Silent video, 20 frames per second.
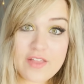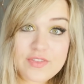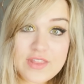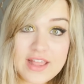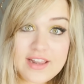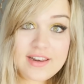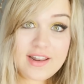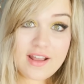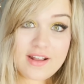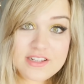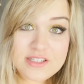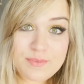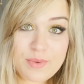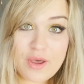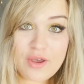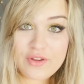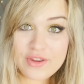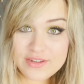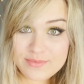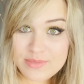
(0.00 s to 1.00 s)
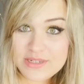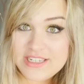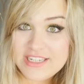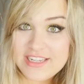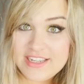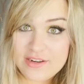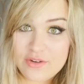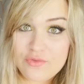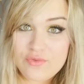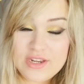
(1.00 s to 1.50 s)
And that last part in
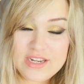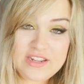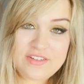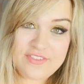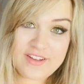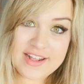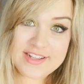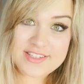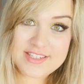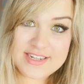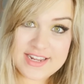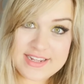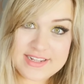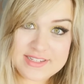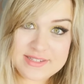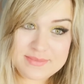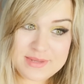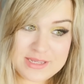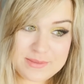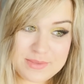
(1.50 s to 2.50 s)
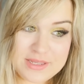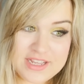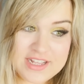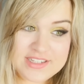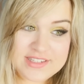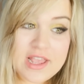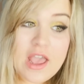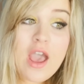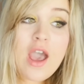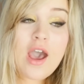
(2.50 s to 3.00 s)
particular really fascinates me
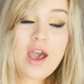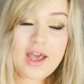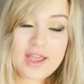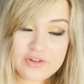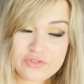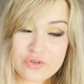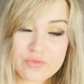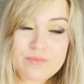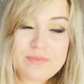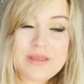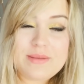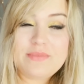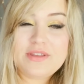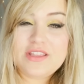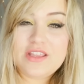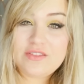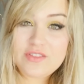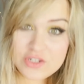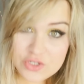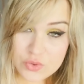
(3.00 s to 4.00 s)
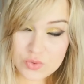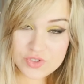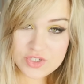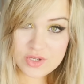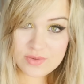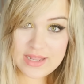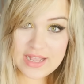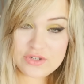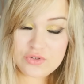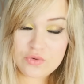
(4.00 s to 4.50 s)
because I remember that the
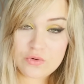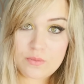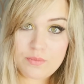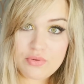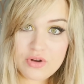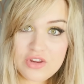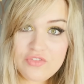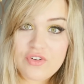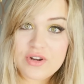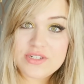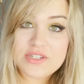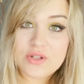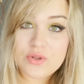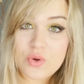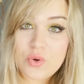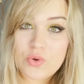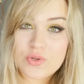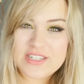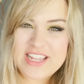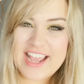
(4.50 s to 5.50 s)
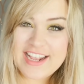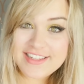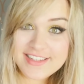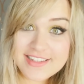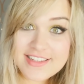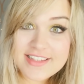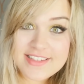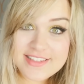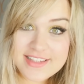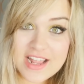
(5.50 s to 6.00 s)
dorsolateral prefrontal cortex
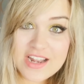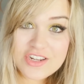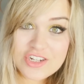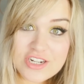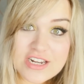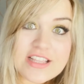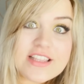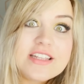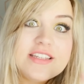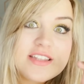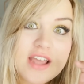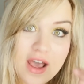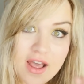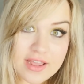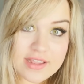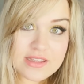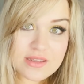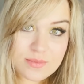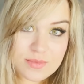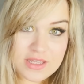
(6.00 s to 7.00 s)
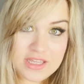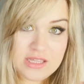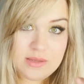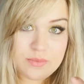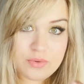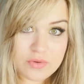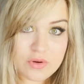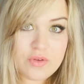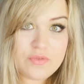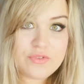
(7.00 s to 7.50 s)
is essentially the
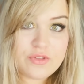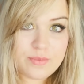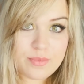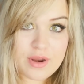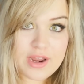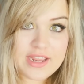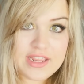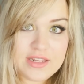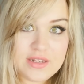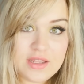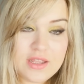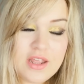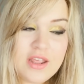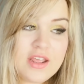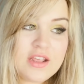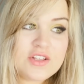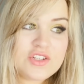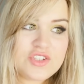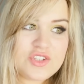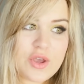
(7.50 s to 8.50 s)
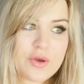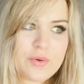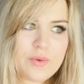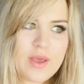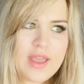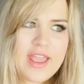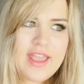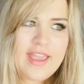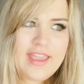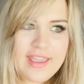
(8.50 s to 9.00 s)
timekeeper of the brain.
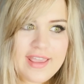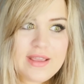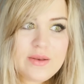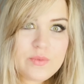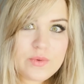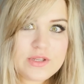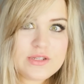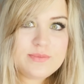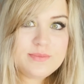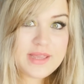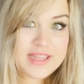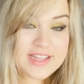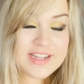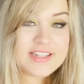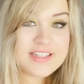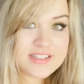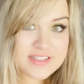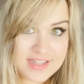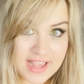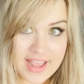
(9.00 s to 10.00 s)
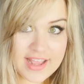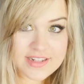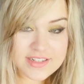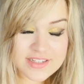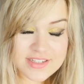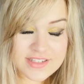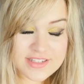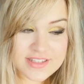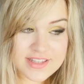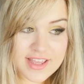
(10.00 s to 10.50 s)
So it would make
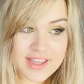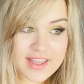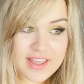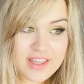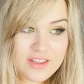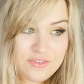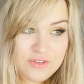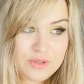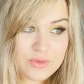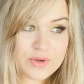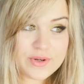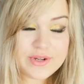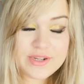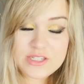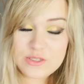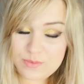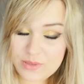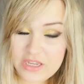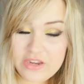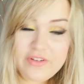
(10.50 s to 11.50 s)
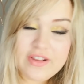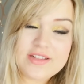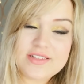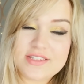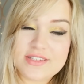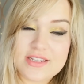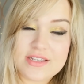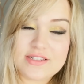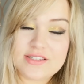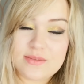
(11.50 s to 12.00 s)
sense that if you were
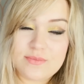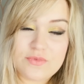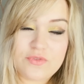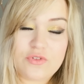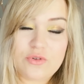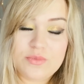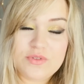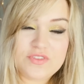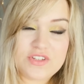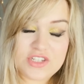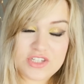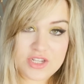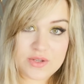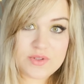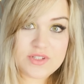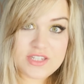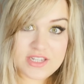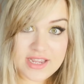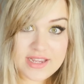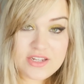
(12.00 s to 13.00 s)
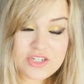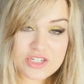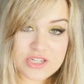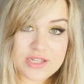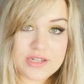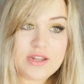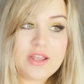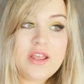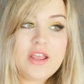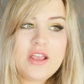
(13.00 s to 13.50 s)
experiencing some form of
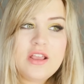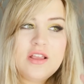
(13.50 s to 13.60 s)
dissociation,